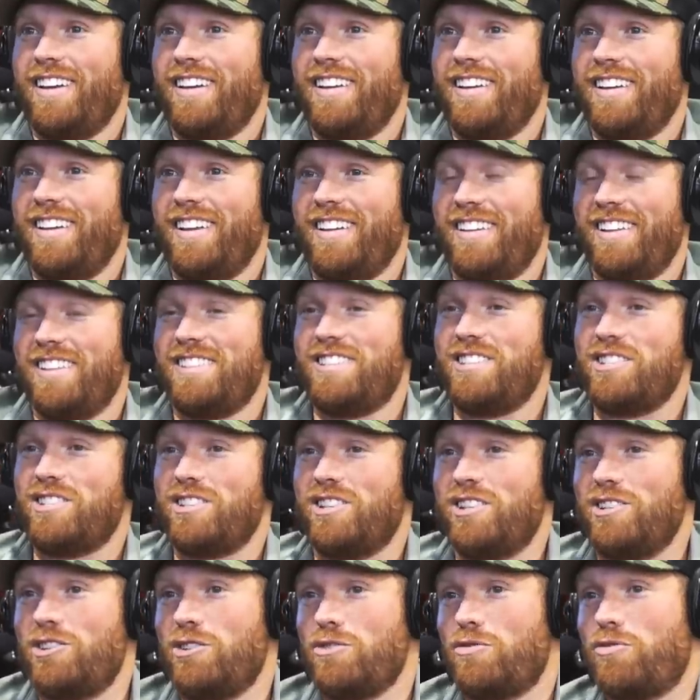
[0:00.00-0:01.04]
Now you have and this two. Is,
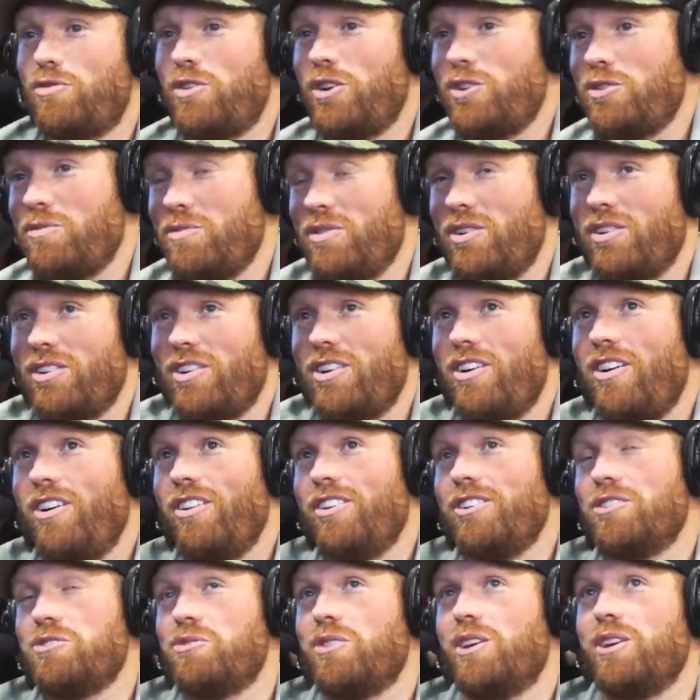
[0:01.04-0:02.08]
this is freshman year of
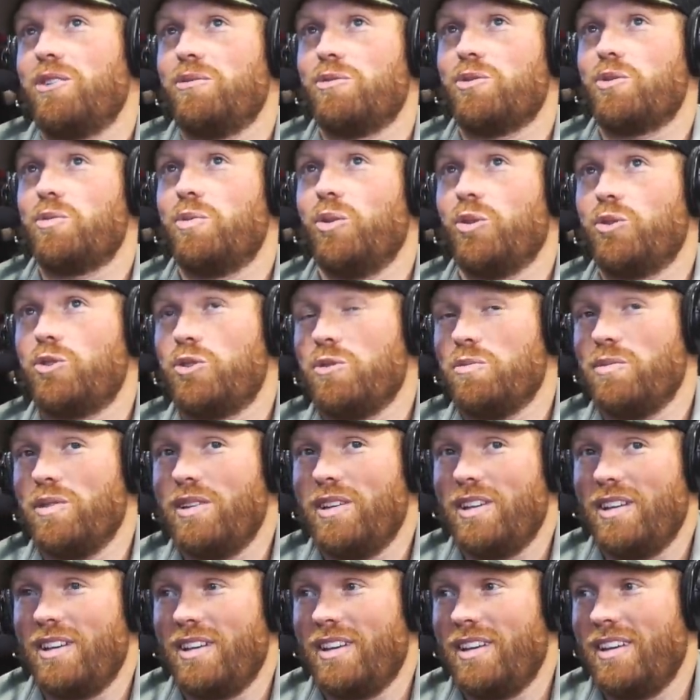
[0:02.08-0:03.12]
college, right? And we're supposed to
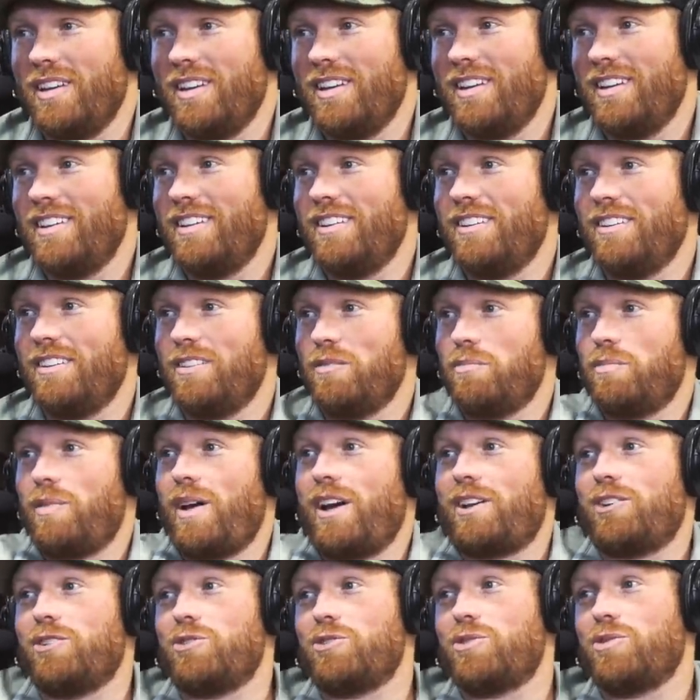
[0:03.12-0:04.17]
be back to school.
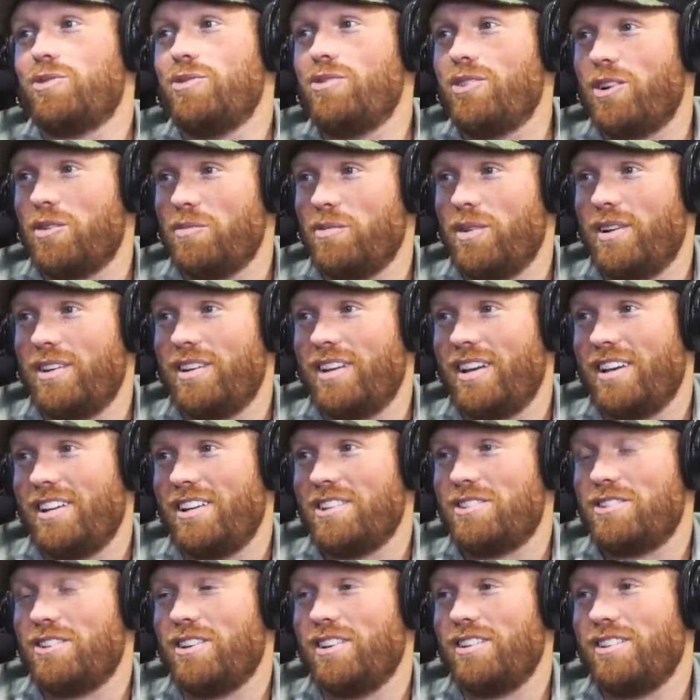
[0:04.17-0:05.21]
Back to school on Monday, and
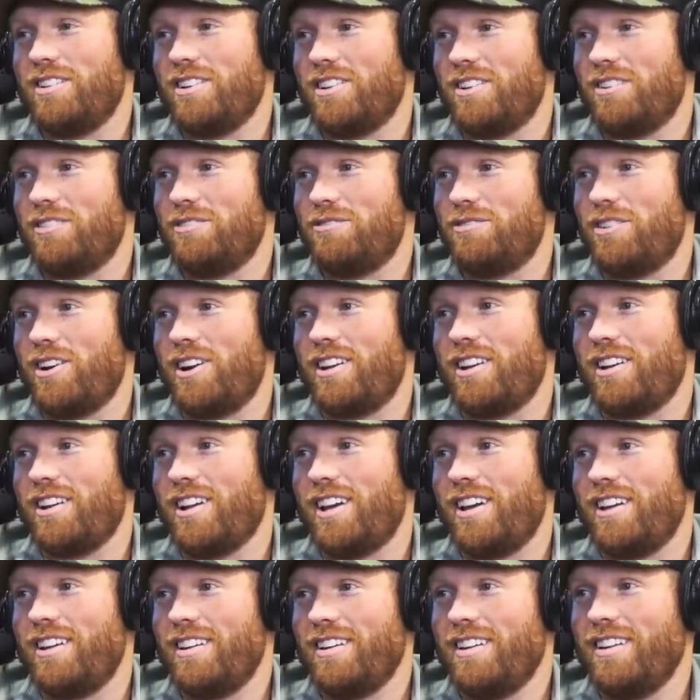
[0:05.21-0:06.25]
it's uh, you know Friday
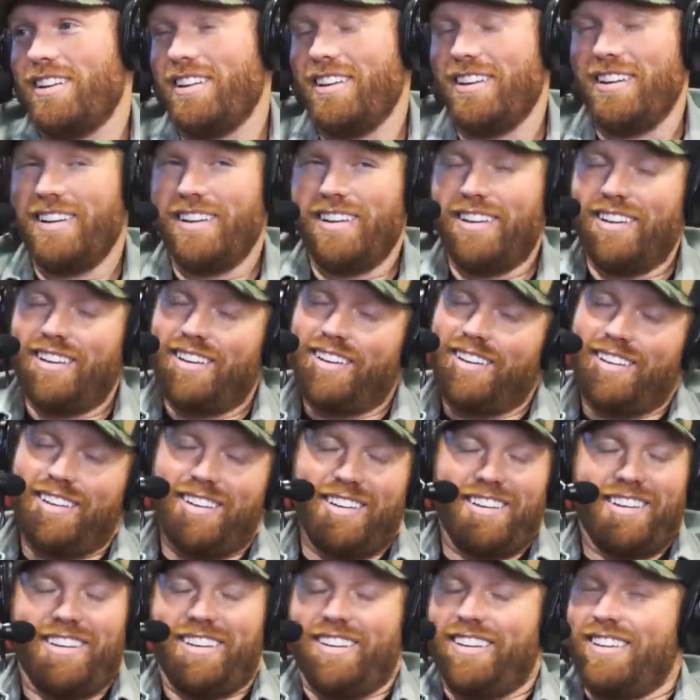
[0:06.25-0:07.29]
night. Mm-hmm.
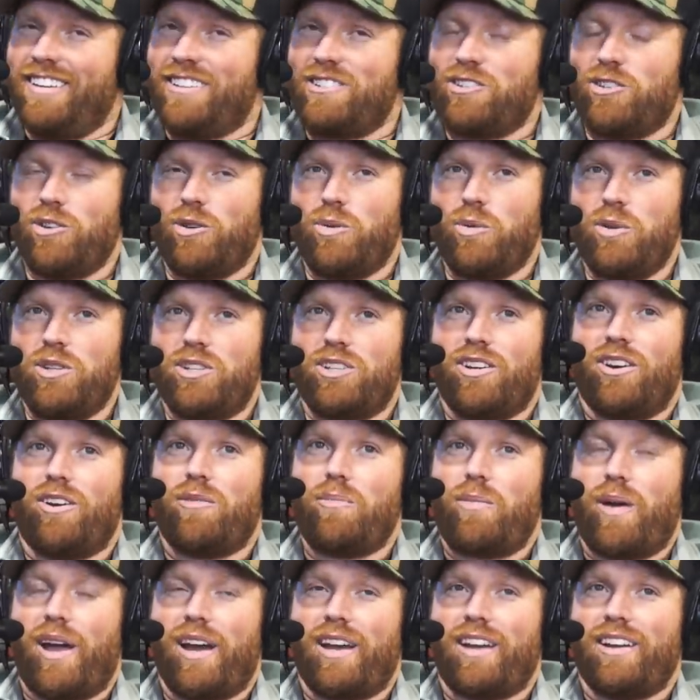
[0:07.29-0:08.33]
So we
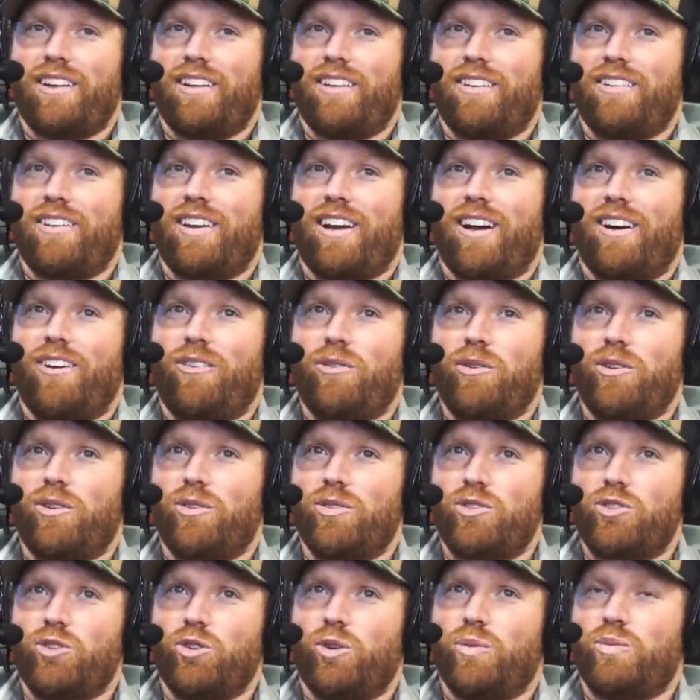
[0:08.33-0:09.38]
start packing elk out. We
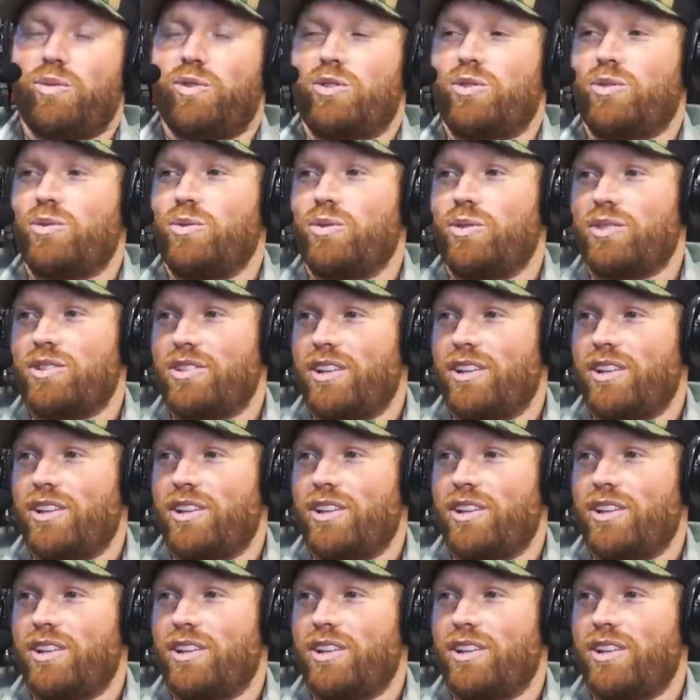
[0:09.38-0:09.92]
don't show up to school.